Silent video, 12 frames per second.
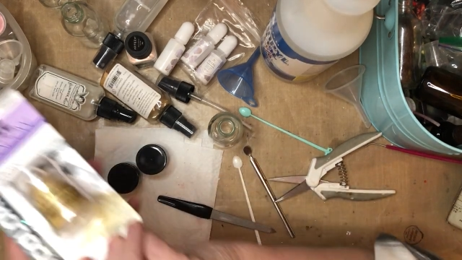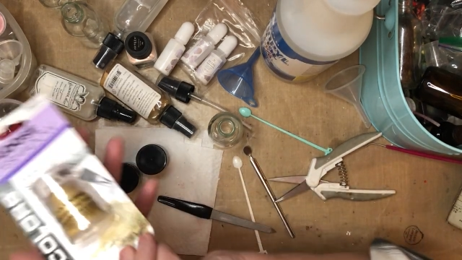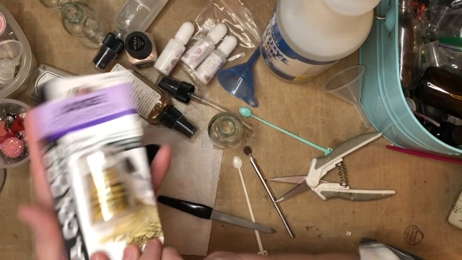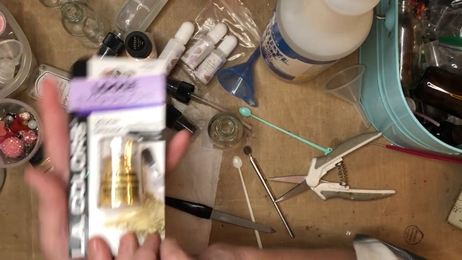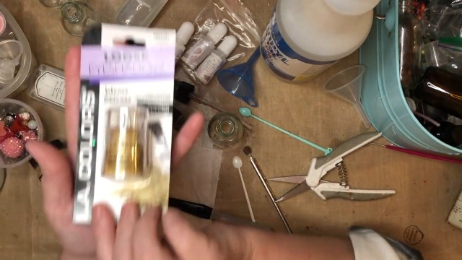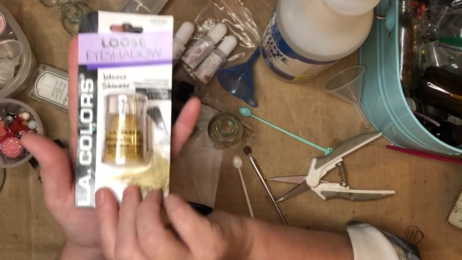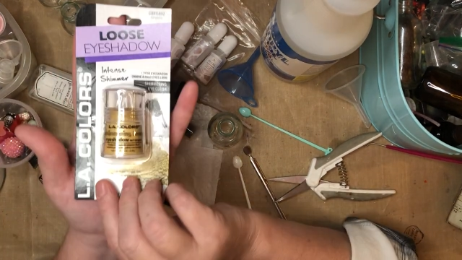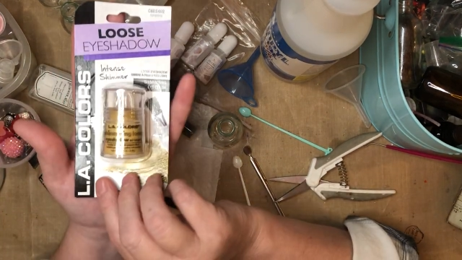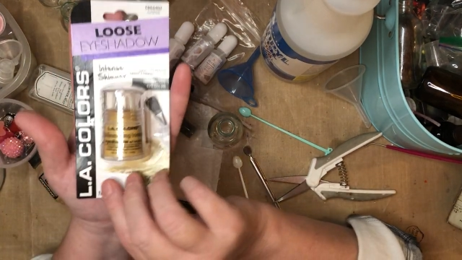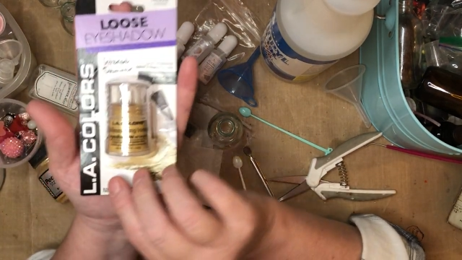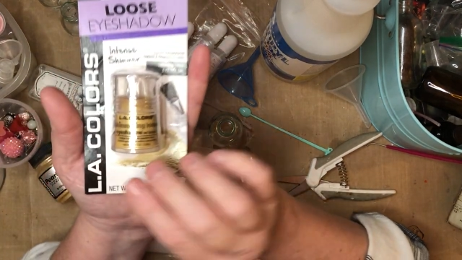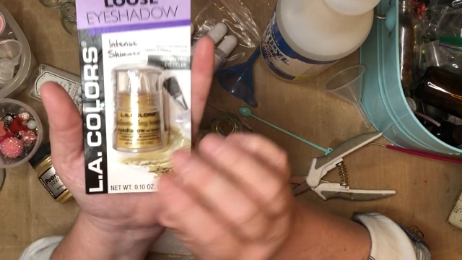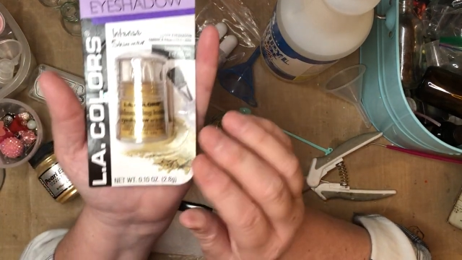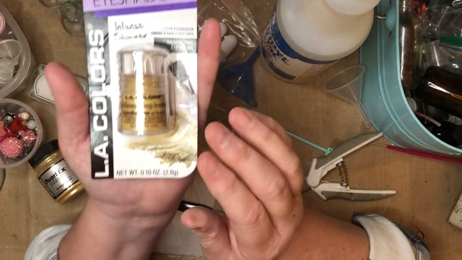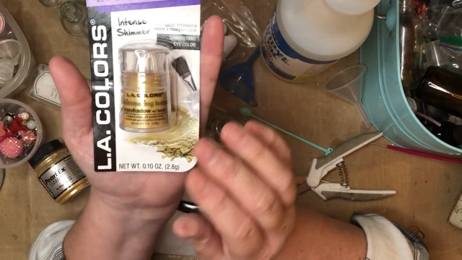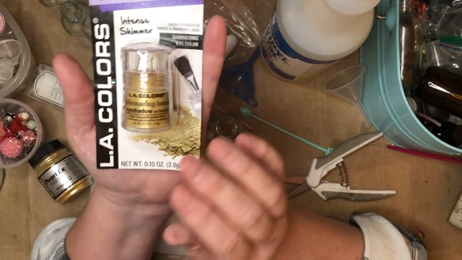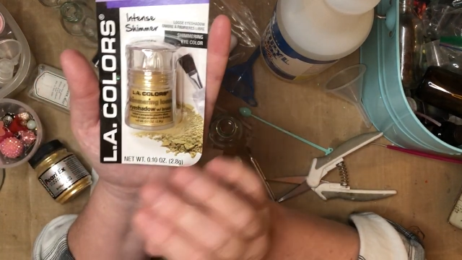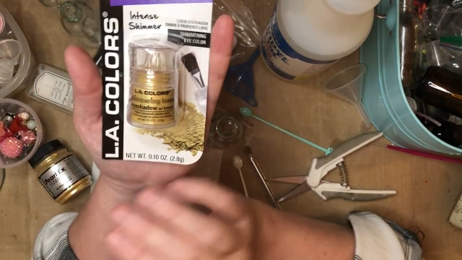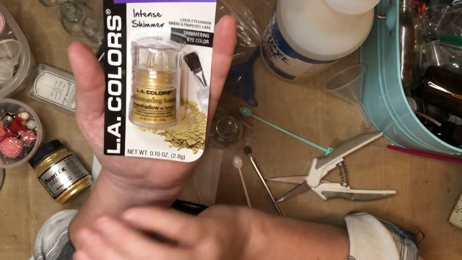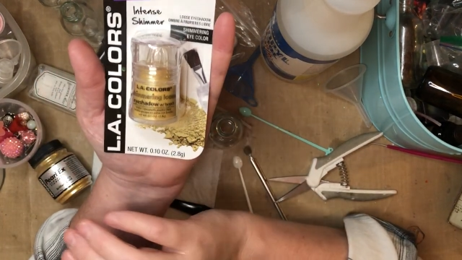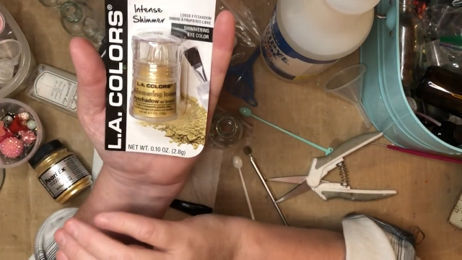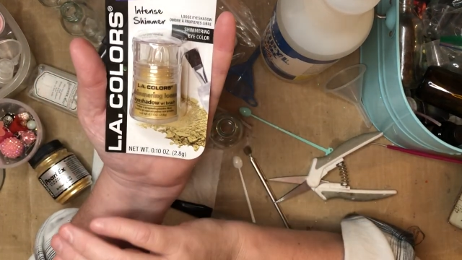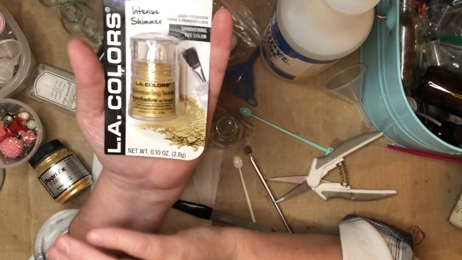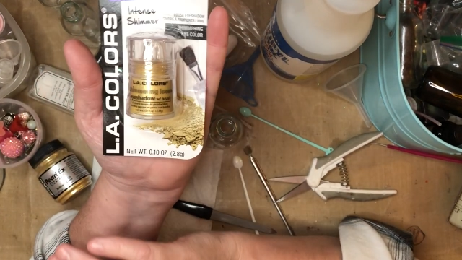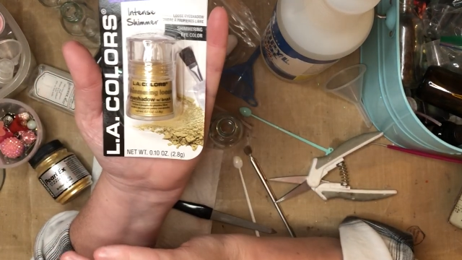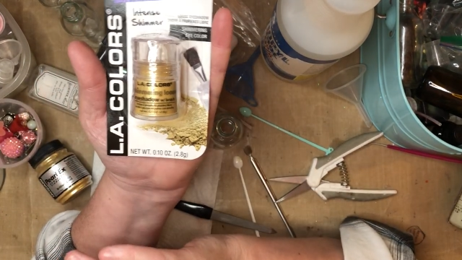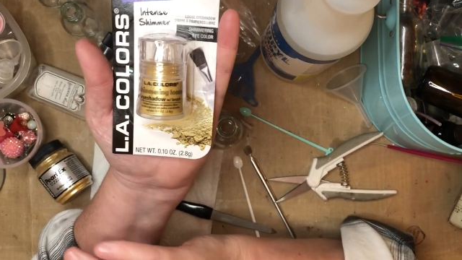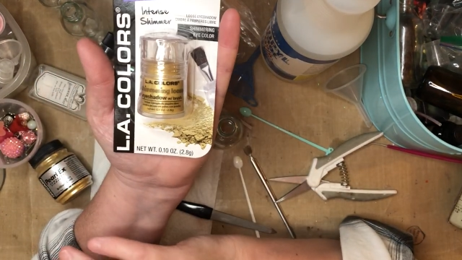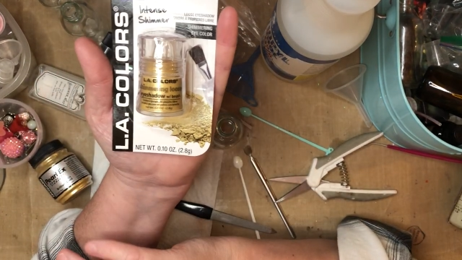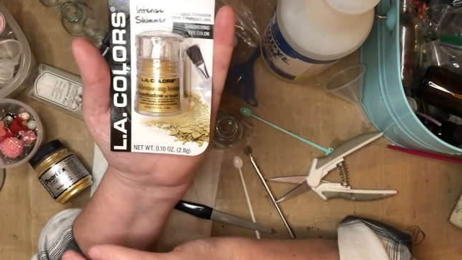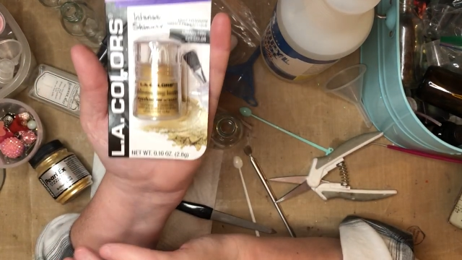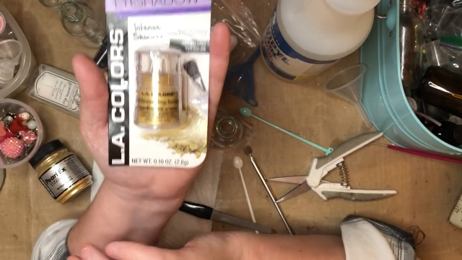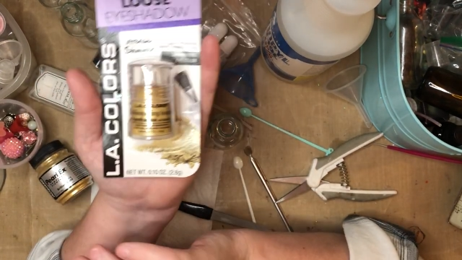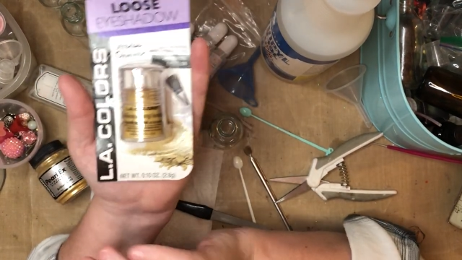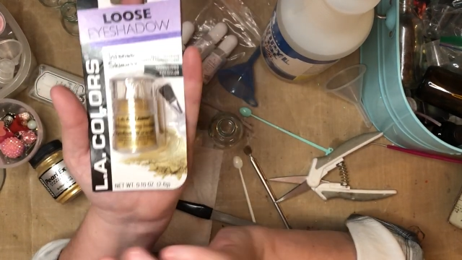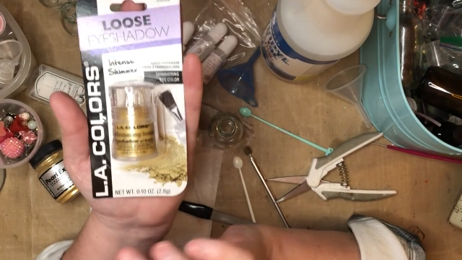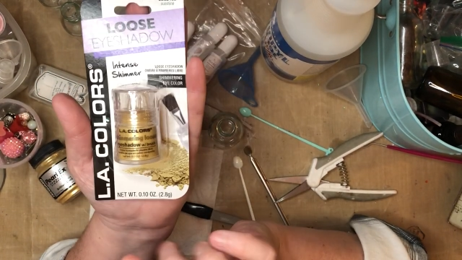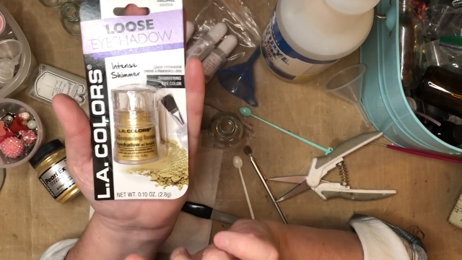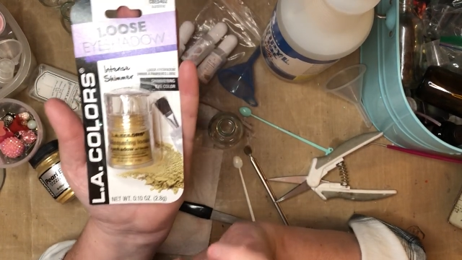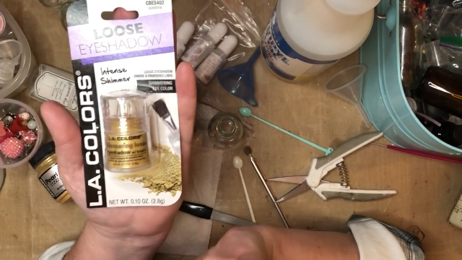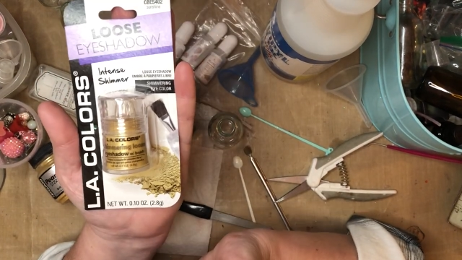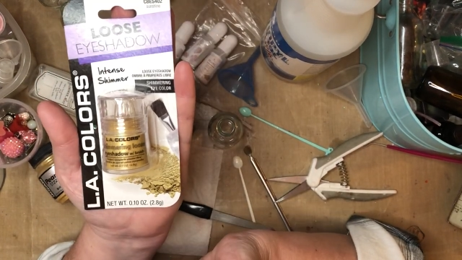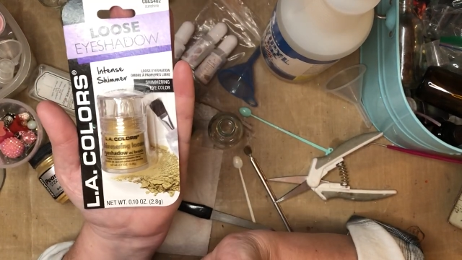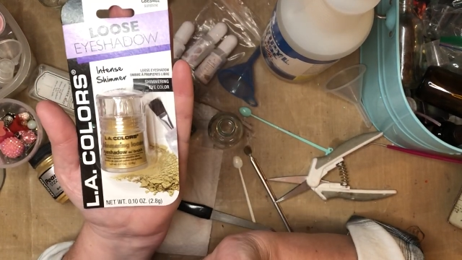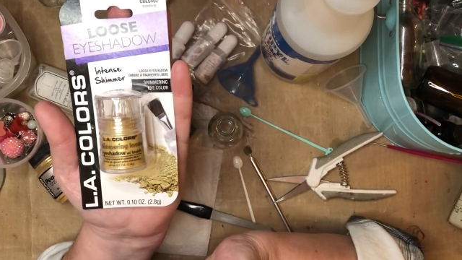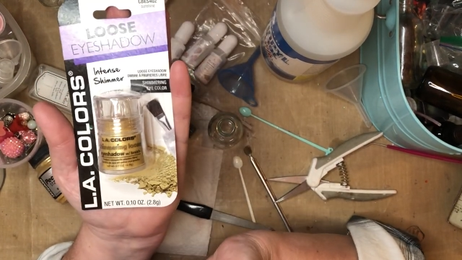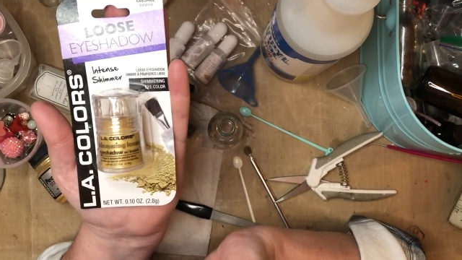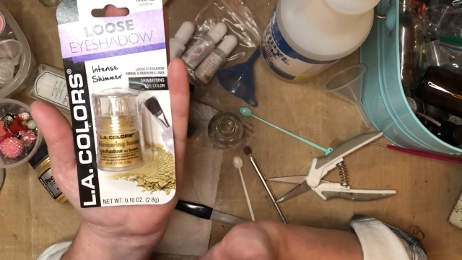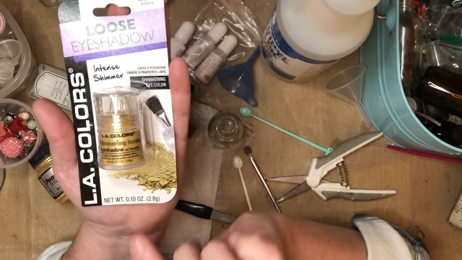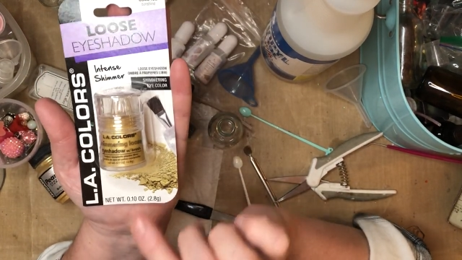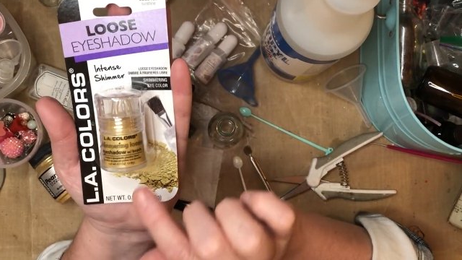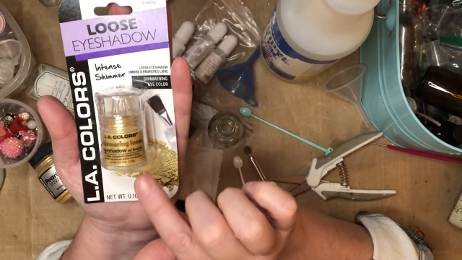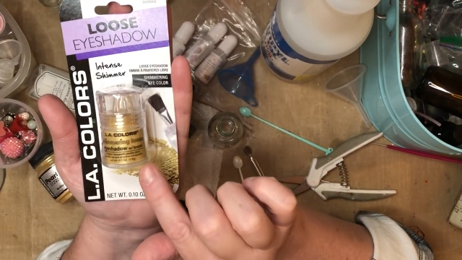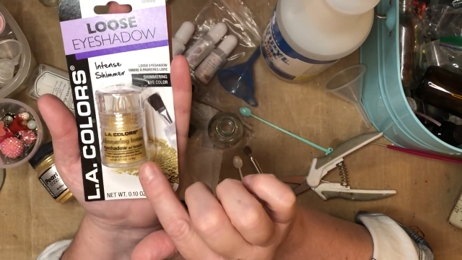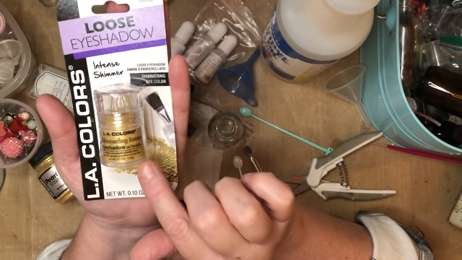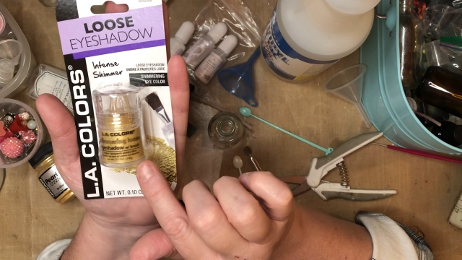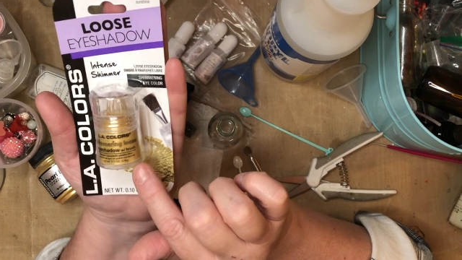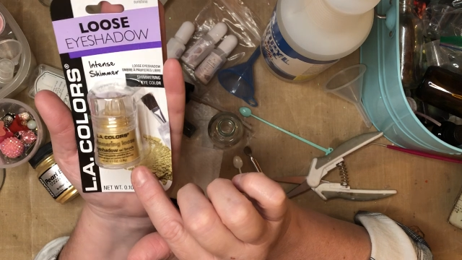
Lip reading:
[unreadable: no face in view]